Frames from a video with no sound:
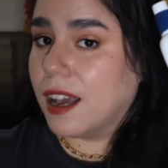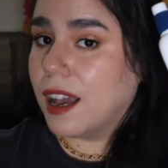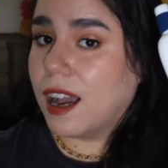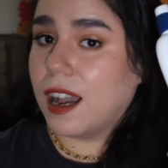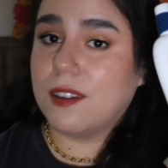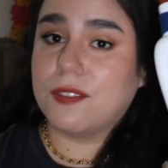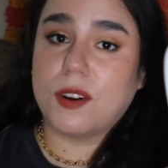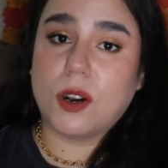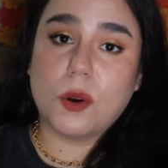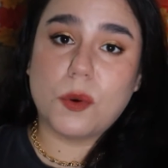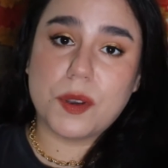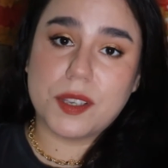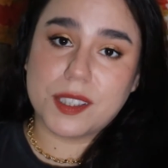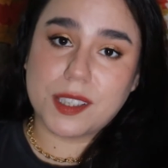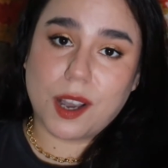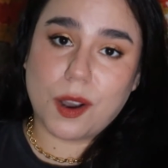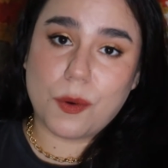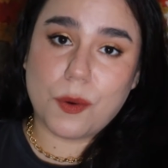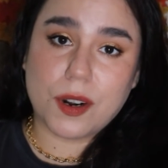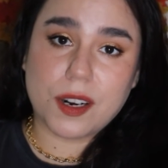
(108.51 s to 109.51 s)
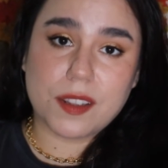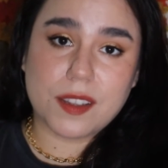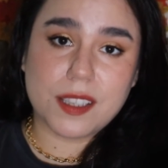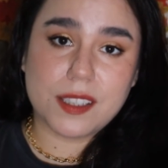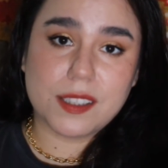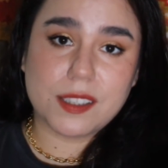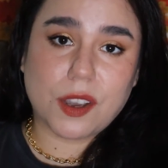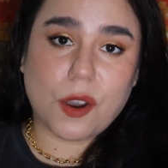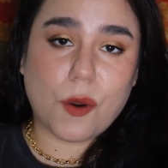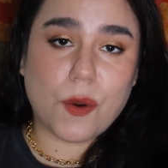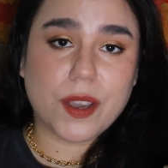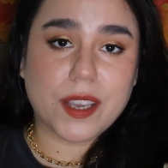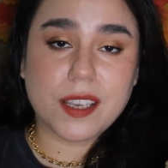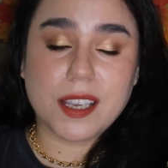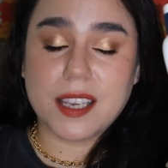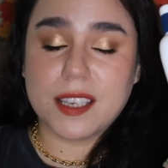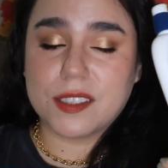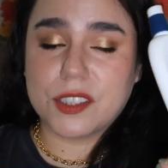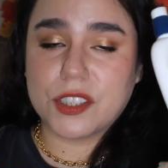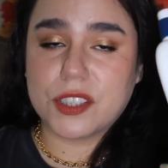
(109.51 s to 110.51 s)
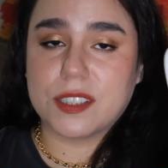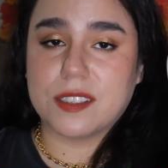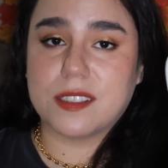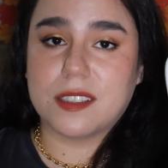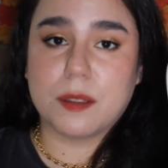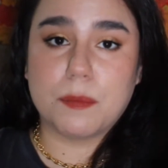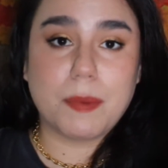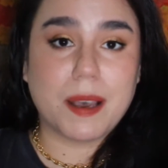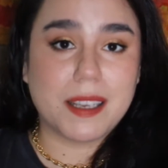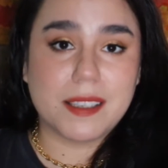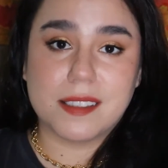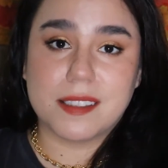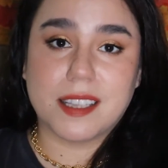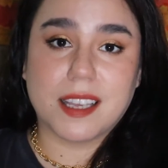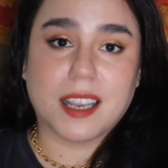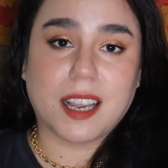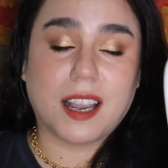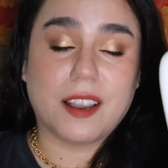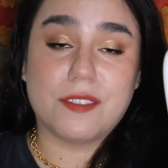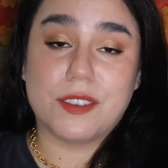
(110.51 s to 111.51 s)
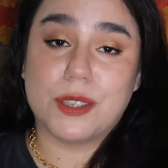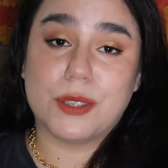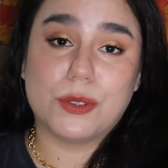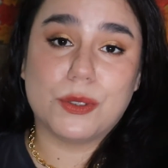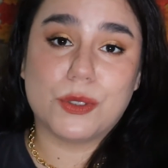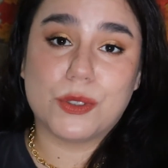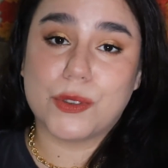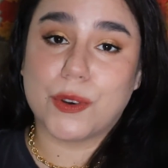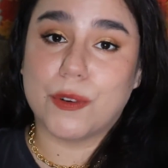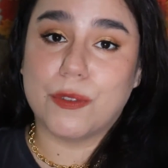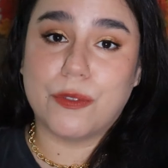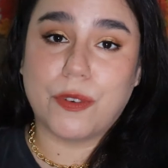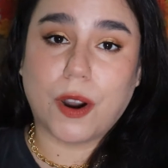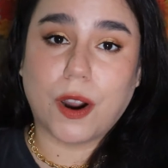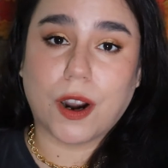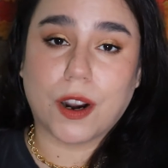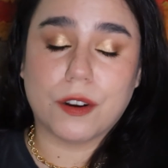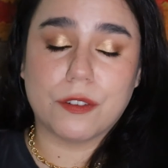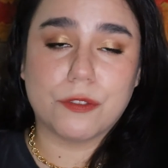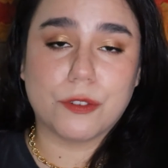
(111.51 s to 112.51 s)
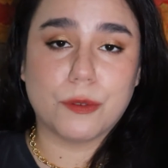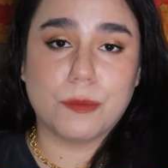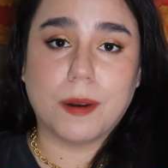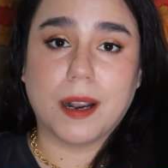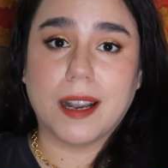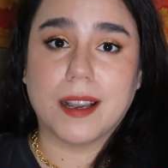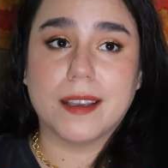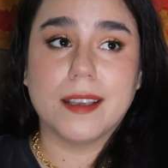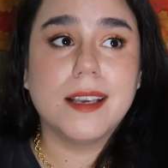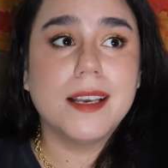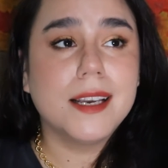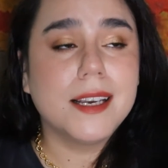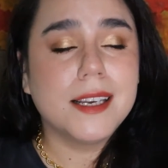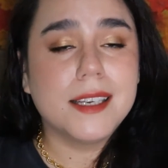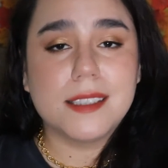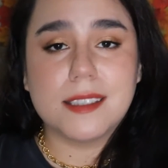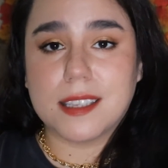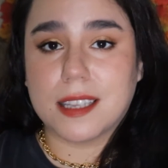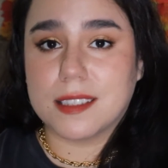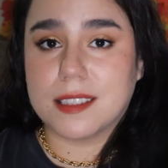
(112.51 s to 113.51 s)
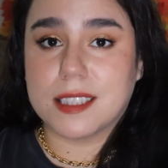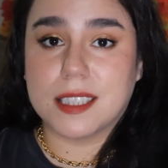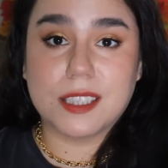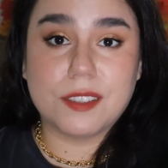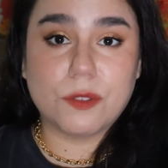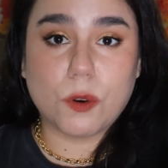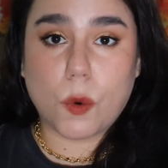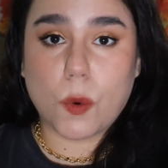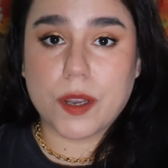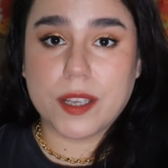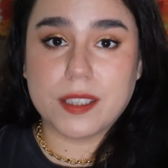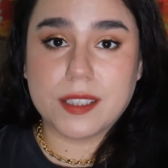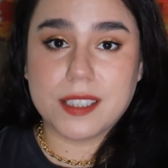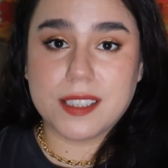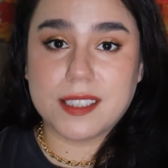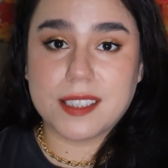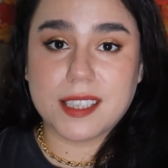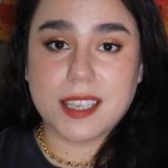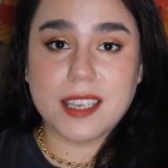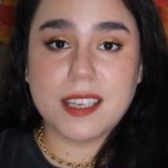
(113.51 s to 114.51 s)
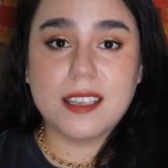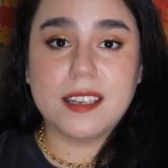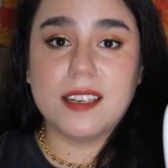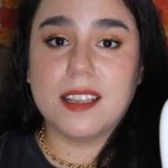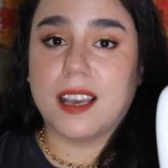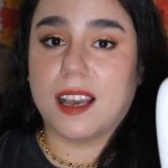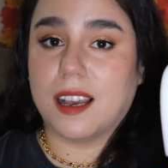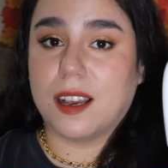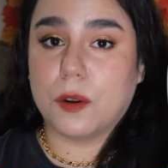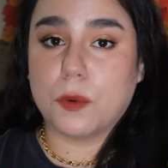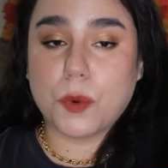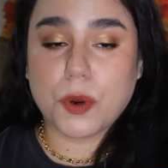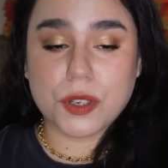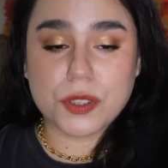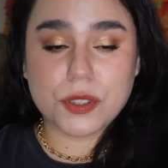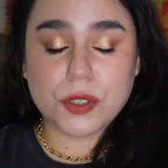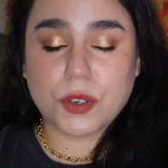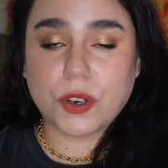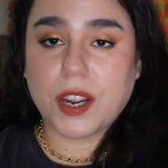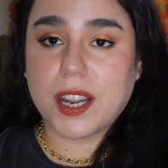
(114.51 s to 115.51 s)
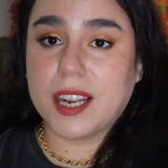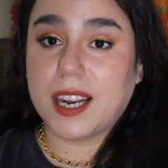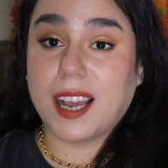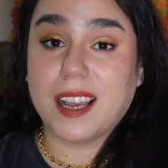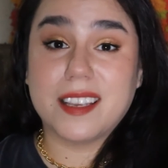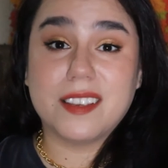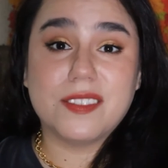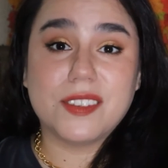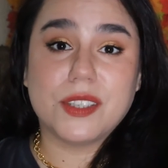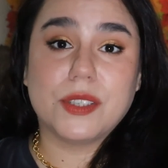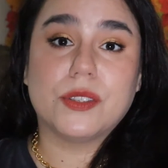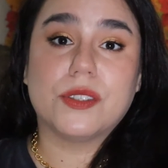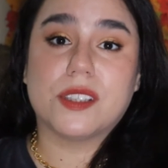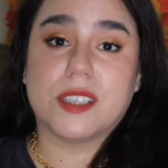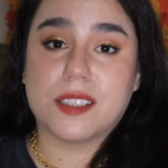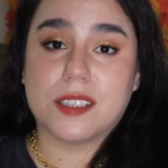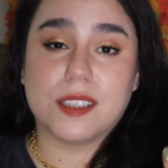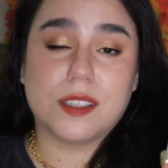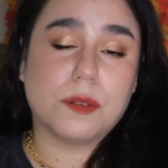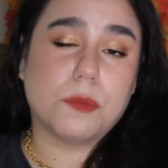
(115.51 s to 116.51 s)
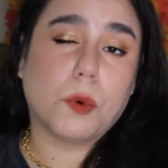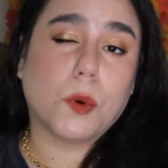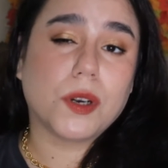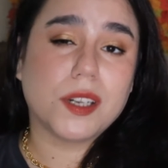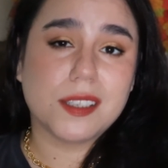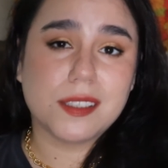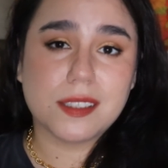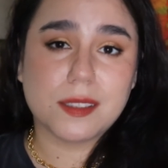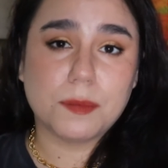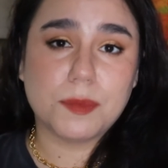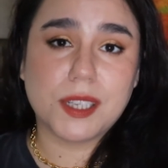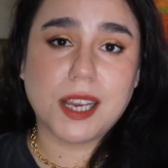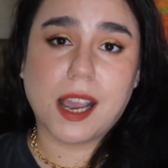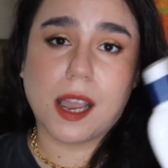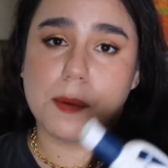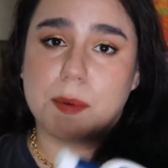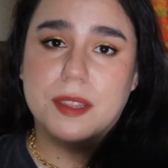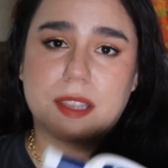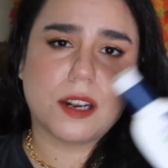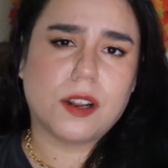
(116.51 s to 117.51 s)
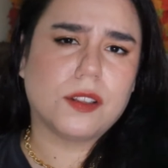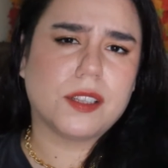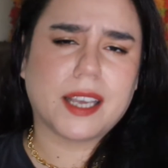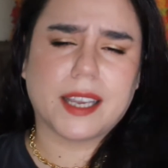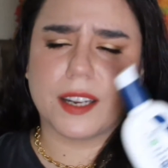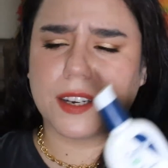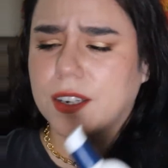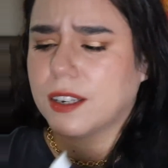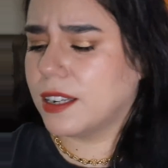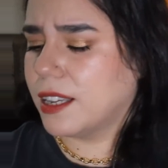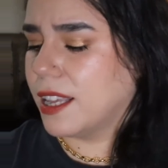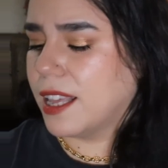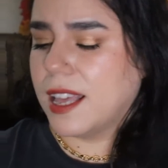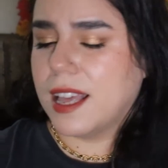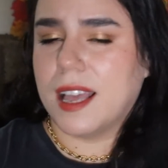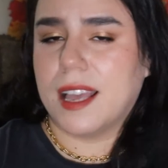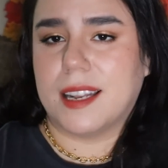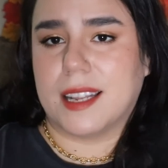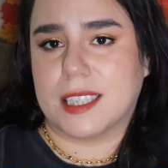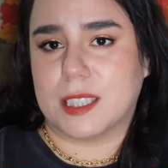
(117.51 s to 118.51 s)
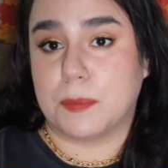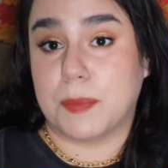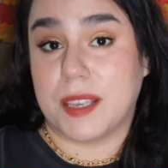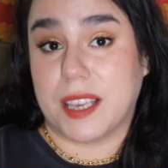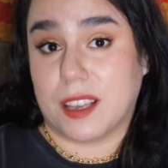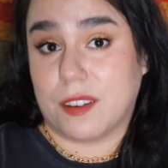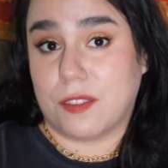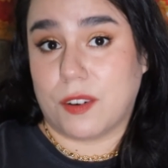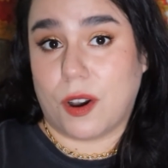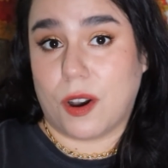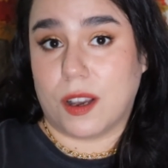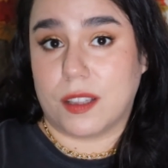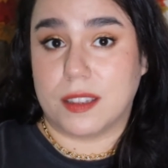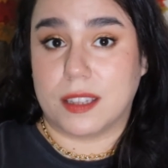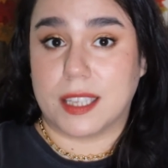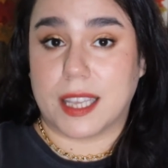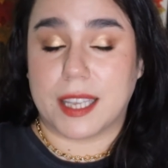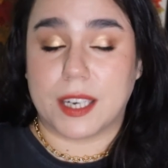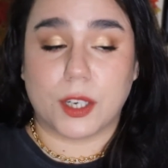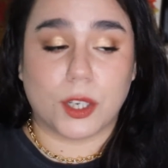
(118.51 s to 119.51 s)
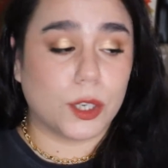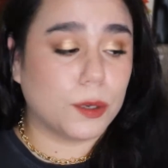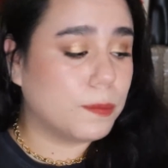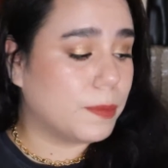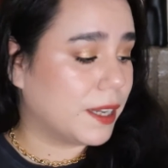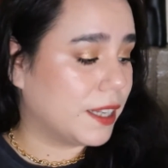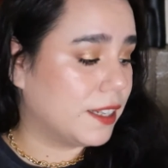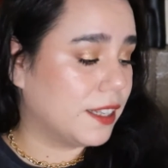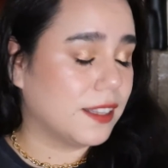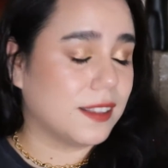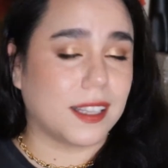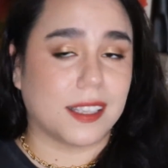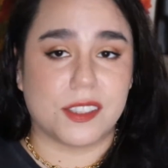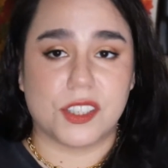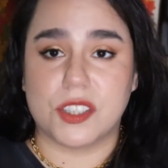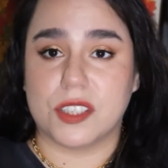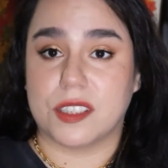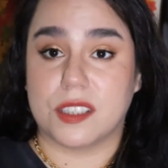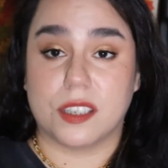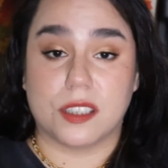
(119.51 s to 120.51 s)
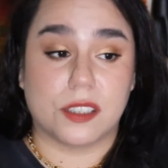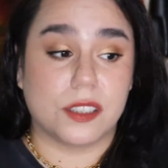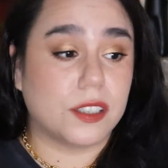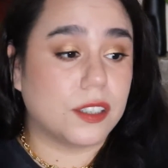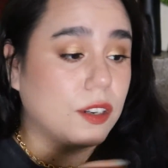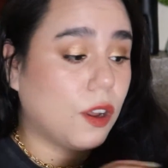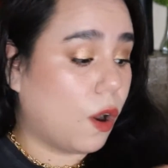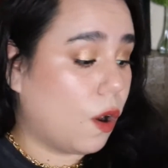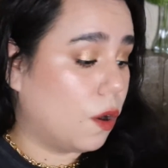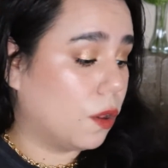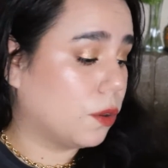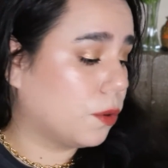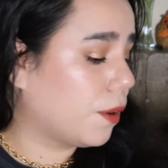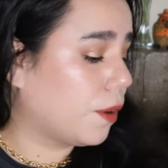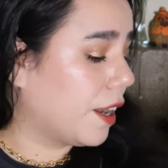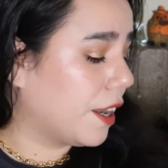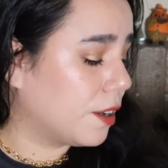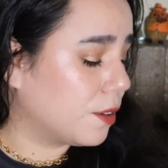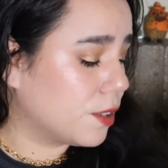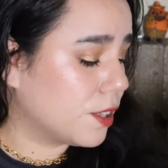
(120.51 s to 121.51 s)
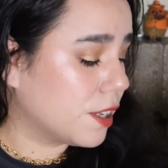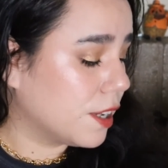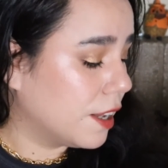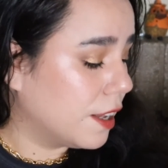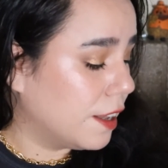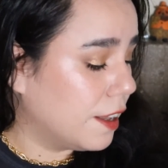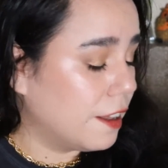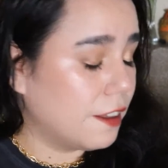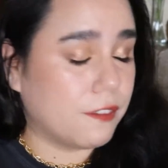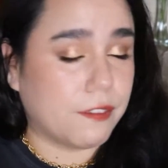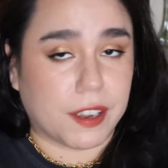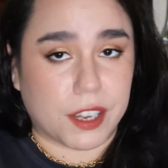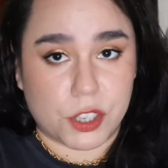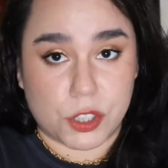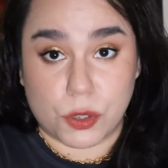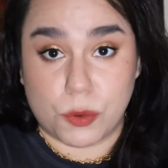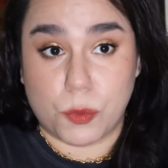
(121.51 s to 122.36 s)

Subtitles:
I've always got one of these going. It's just the best thing I've used so far for my sensitive, oily skin. It works great. I even use this in the morning sometime, and then I'll layer an SPF on later, but that's just a good all-around facial